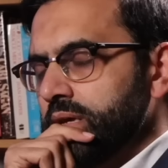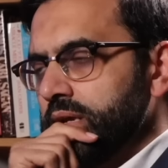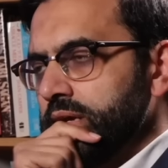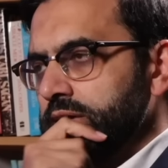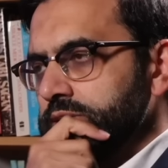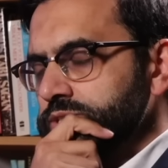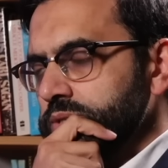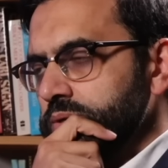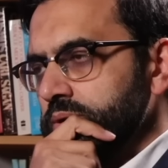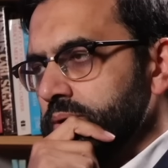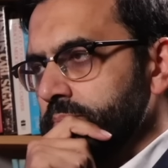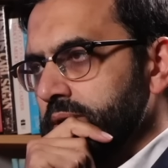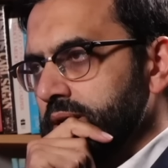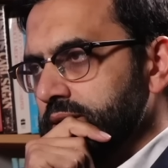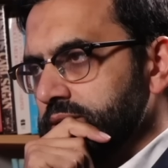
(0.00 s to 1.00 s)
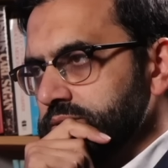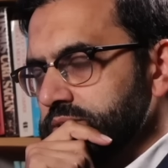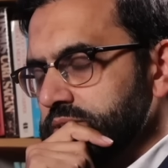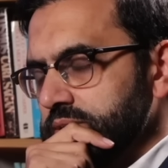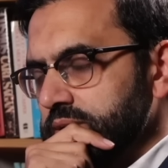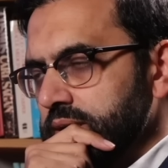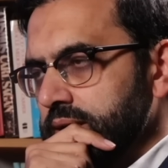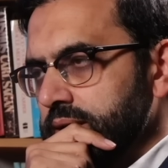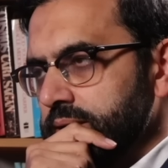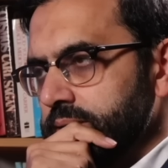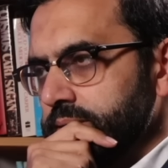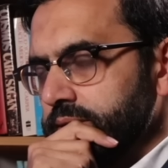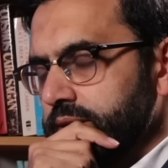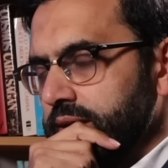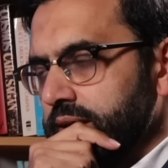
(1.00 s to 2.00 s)
Can I ask you about
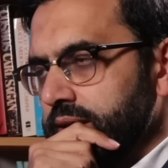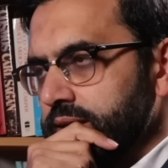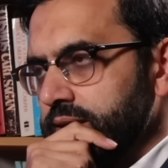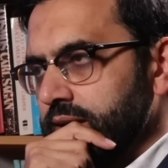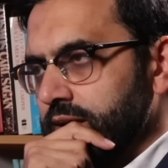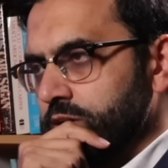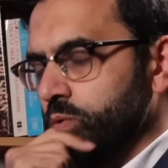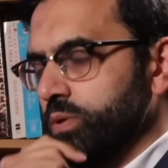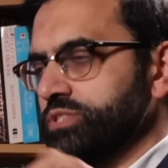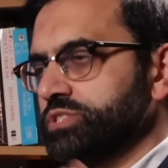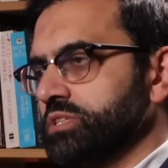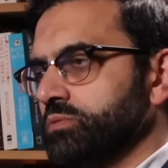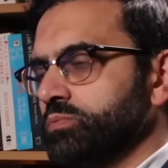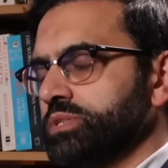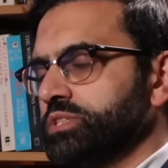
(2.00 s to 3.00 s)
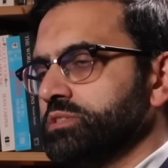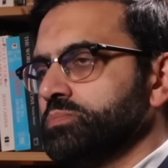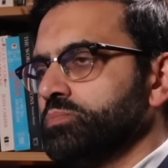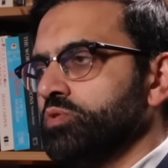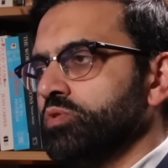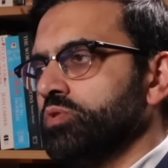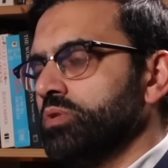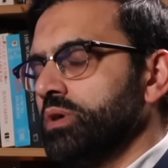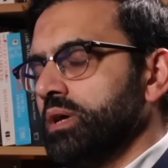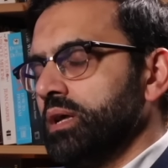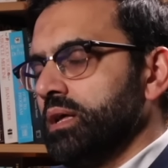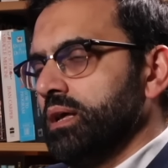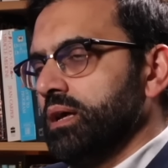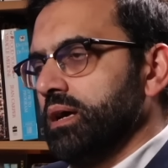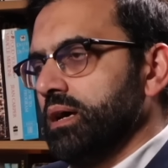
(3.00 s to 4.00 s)
a question which is more
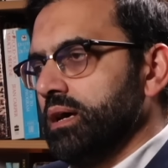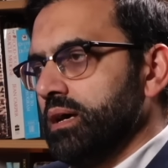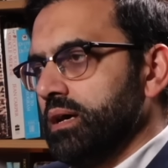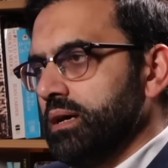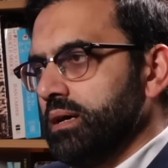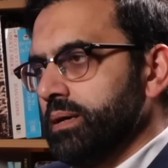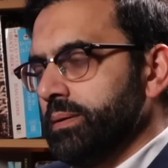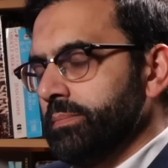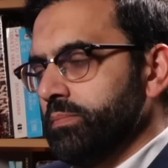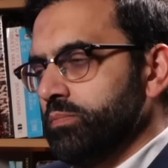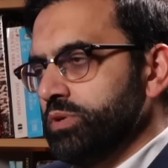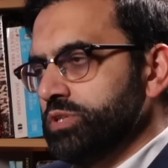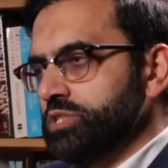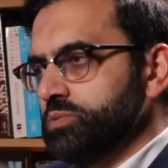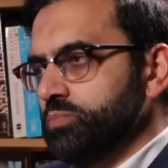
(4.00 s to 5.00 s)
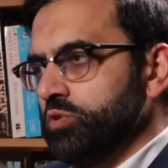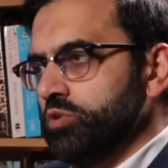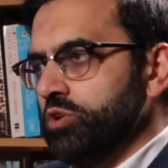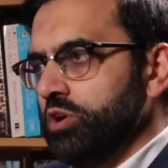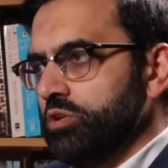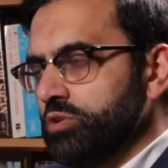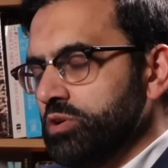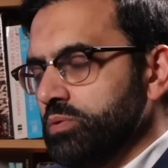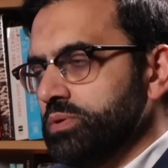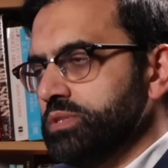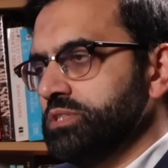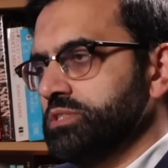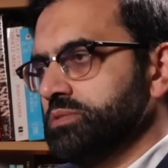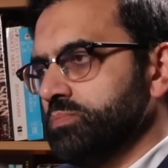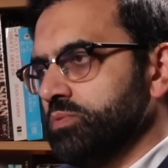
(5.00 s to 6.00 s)
local,
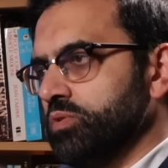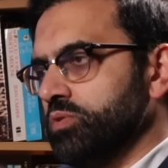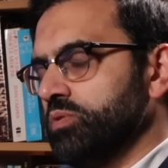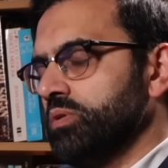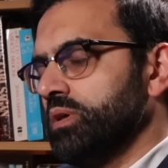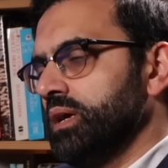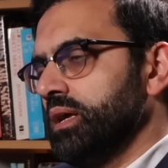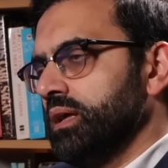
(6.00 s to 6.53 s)
which is more